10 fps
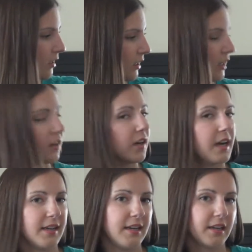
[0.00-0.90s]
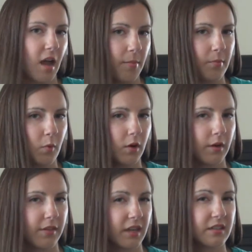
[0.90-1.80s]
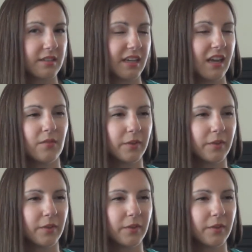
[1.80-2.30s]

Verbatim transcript: here. I need a couple more things to get it